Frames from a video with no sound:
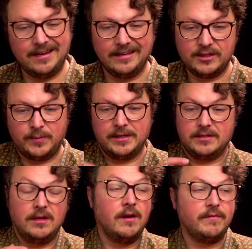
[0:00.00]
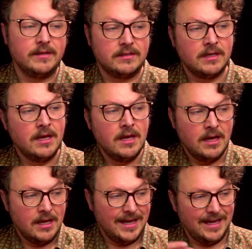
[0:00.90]
express enough is
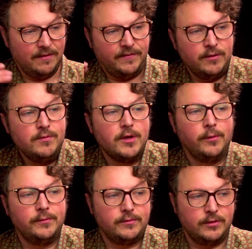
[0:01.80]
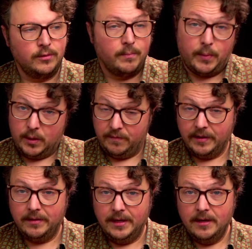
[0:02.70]
if you don't do it
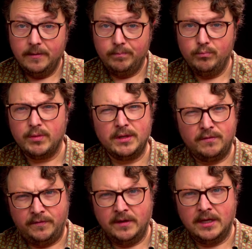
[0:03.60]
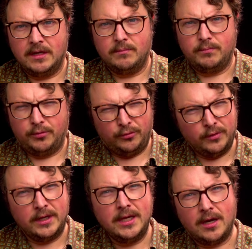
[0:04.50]
perfectly, but you feel like
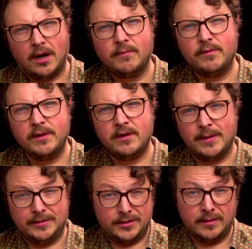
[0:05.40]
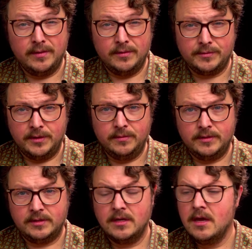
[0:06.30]
pretty confident about some of those
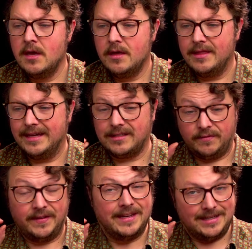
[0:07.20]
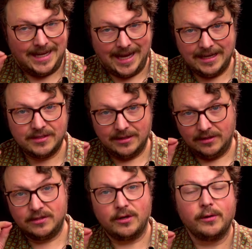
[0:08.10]
notes, that's a fantastic
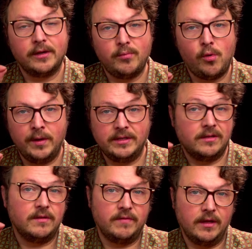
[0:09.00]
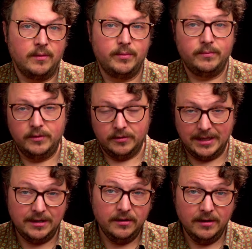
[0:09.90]
starting point to develop your
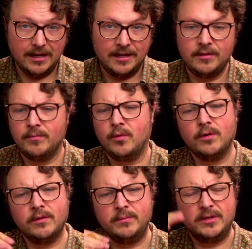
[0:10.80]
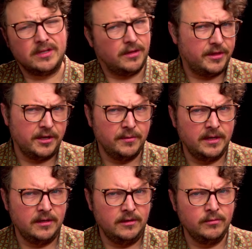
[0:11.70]
ear. And the more music
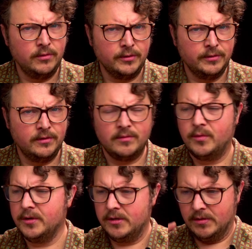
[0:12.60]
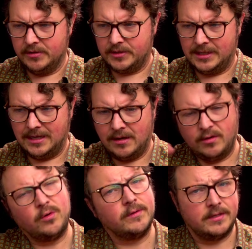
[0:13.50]
theory you learn, the more you understand how
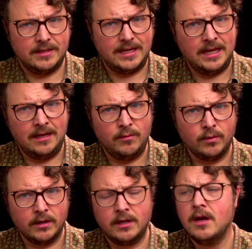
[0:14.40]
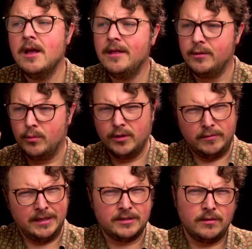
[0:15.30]
chords in a key work, the more you
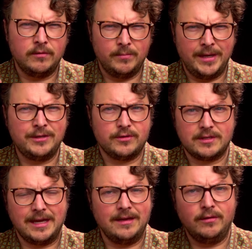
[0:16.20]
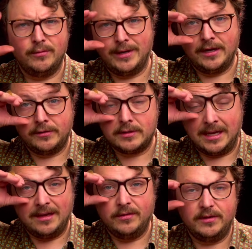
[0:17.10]
get to know the major scale, the minor
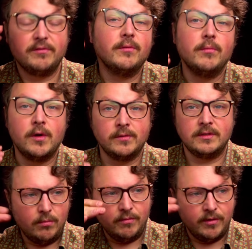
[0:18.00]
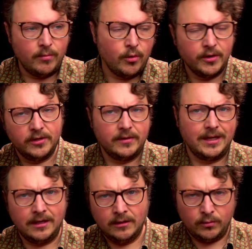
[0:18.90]
scale, different modes, the more your
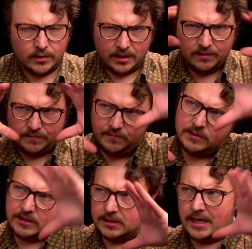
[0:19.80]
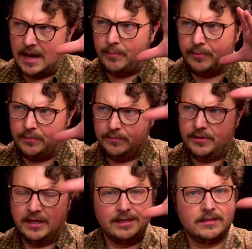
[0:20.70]
ear will kind of snap
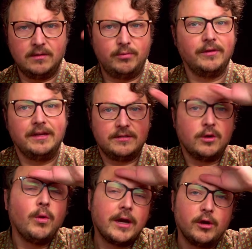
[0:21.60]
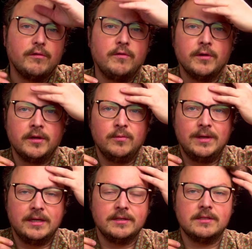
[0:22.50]
things in place quicker for you, because